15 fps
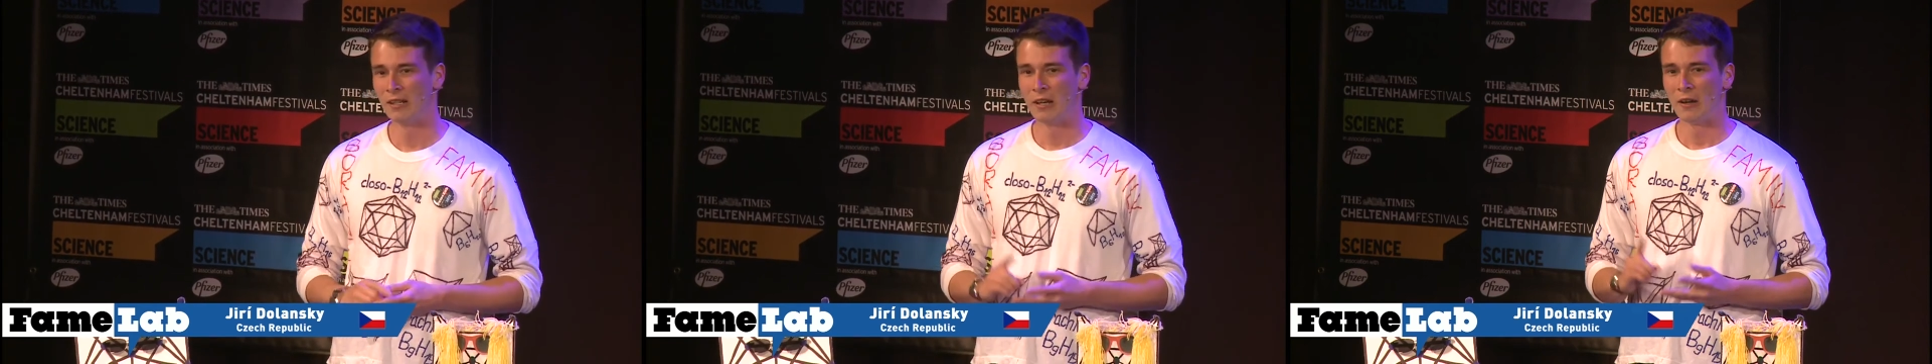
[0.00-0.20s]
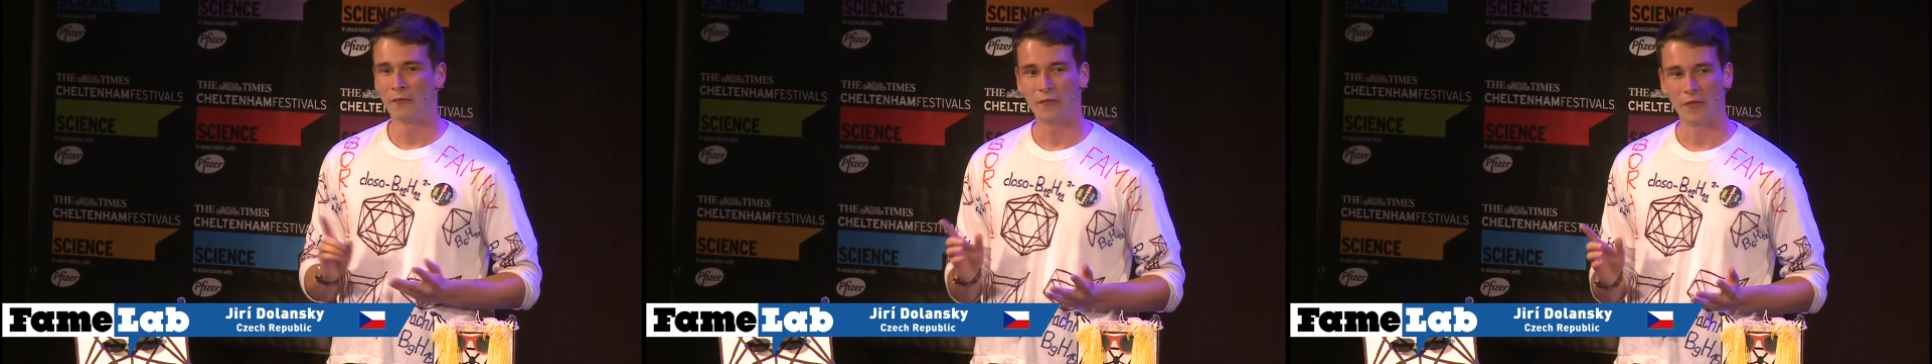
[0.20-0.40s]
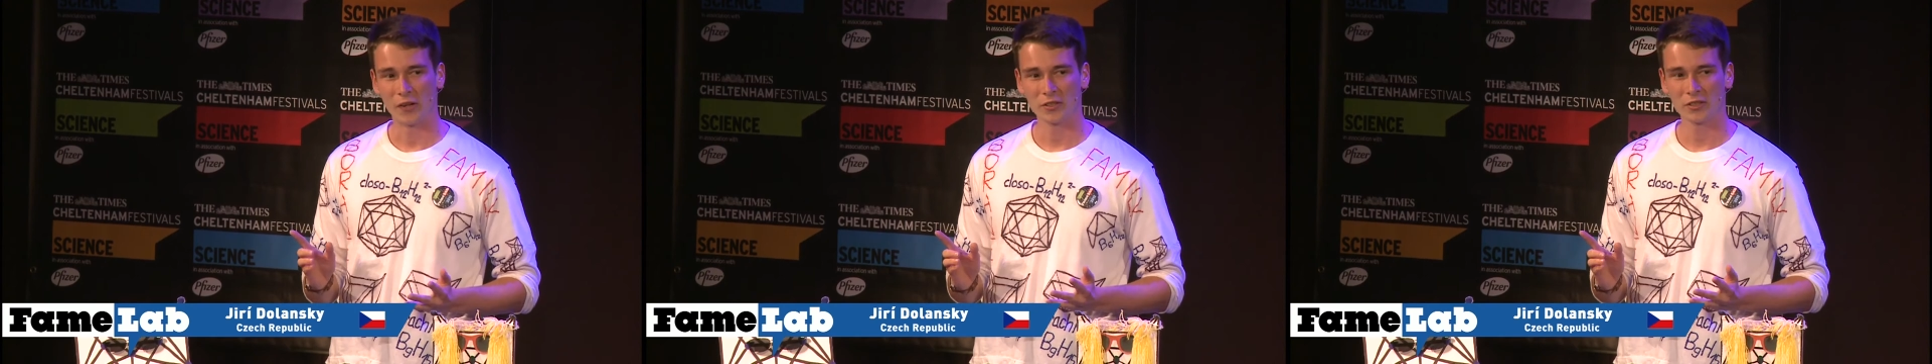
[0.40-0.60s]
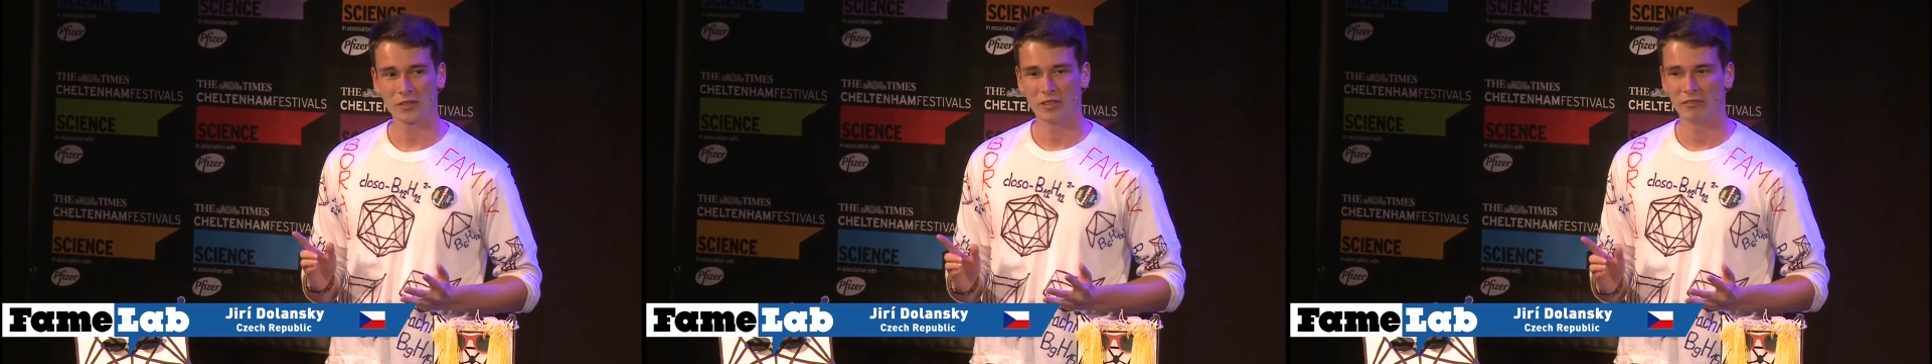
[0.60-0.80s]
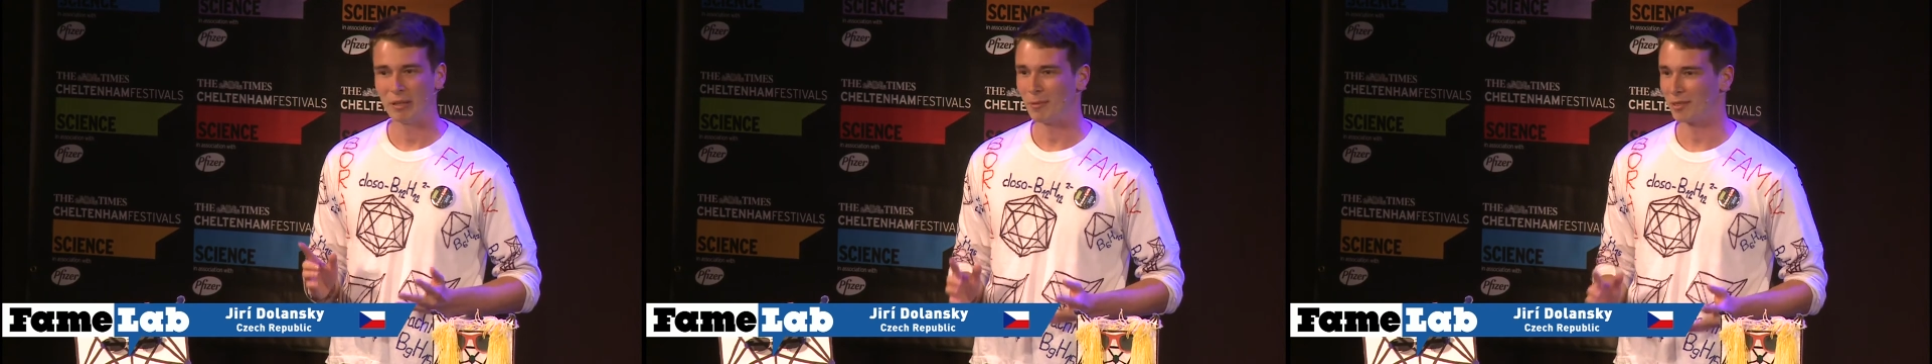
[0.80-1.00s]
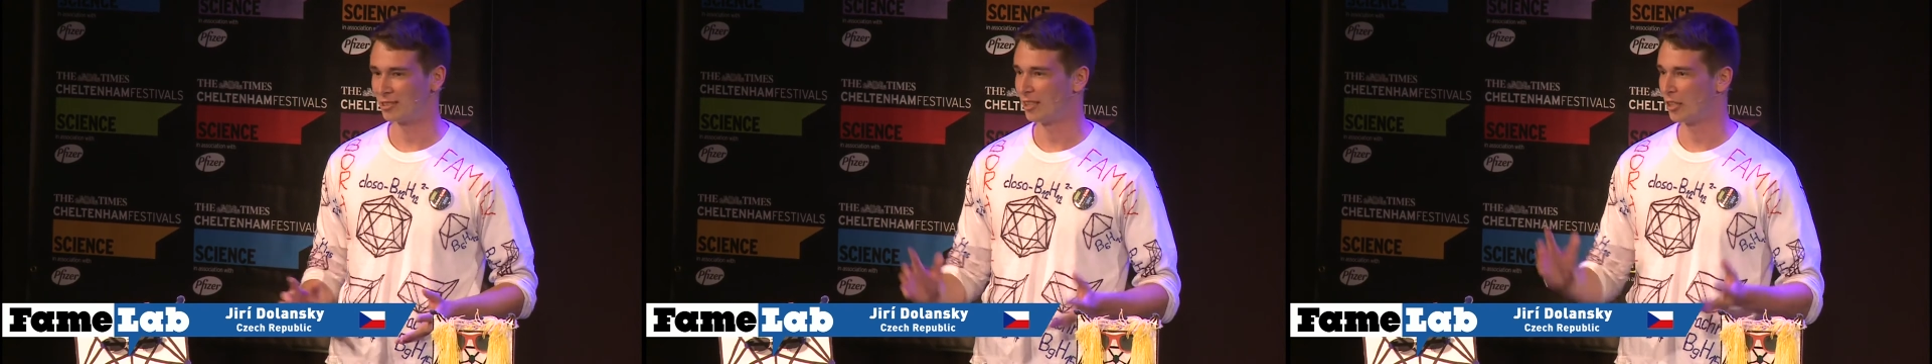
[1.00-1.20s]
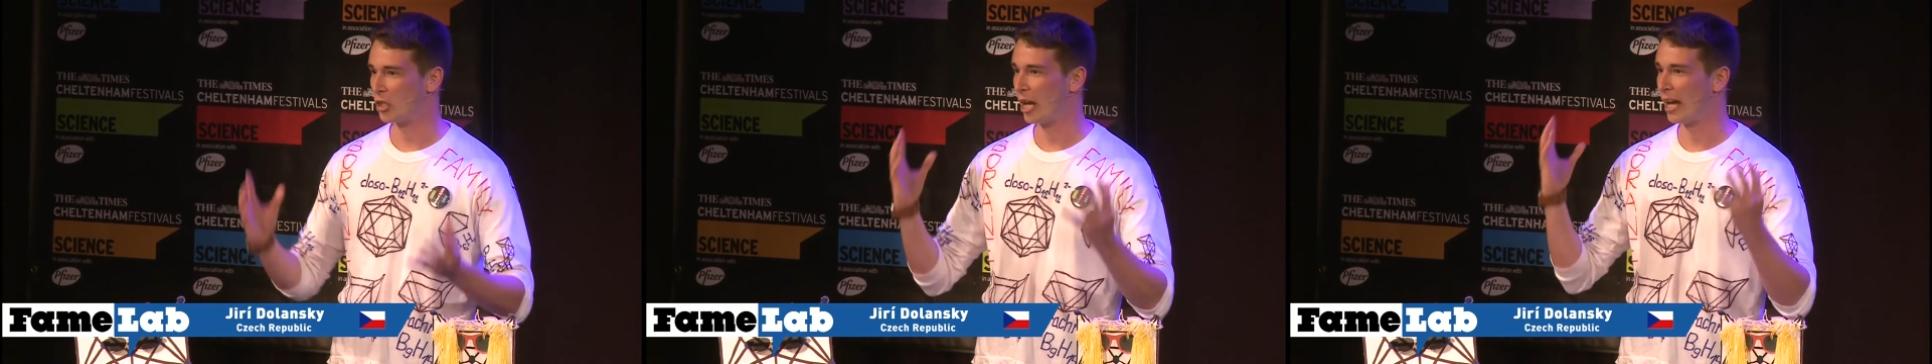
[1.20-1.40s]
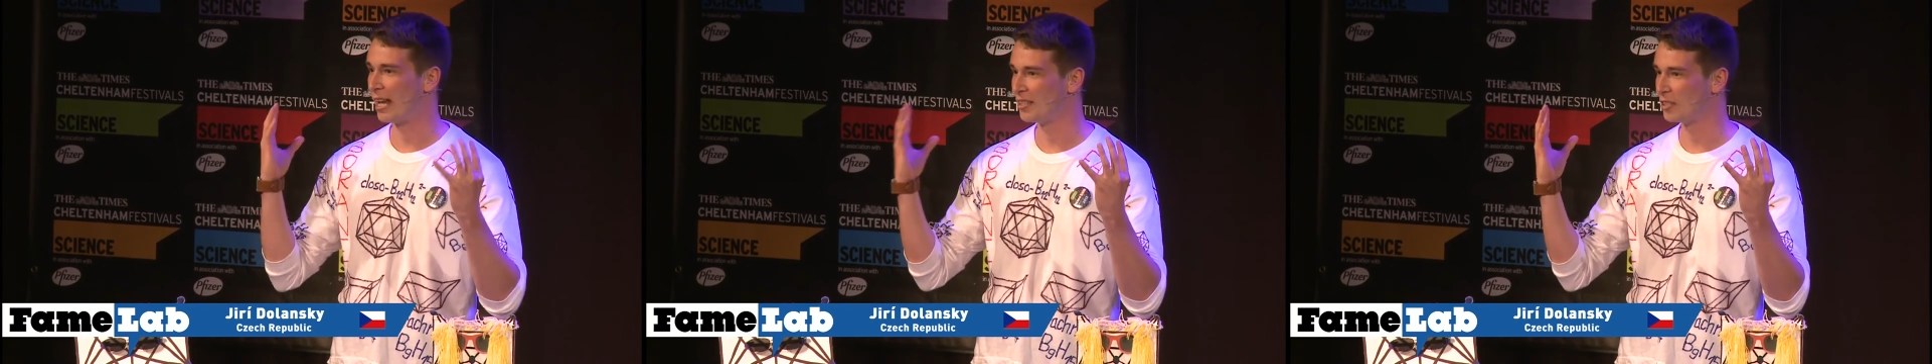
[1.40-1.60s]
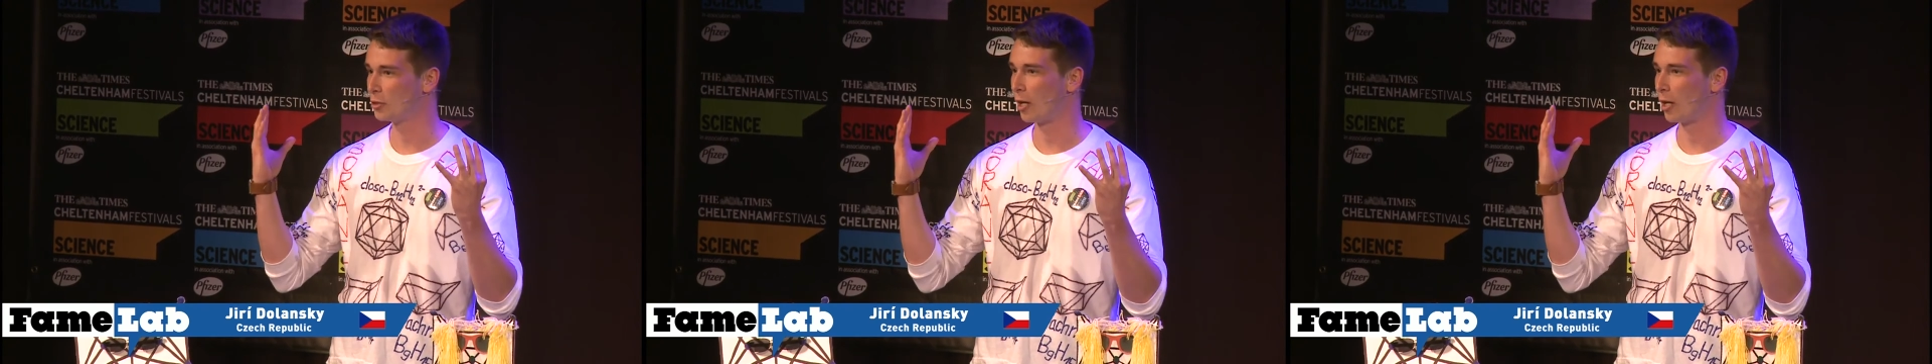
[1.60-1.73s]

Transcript: First, we must attach hands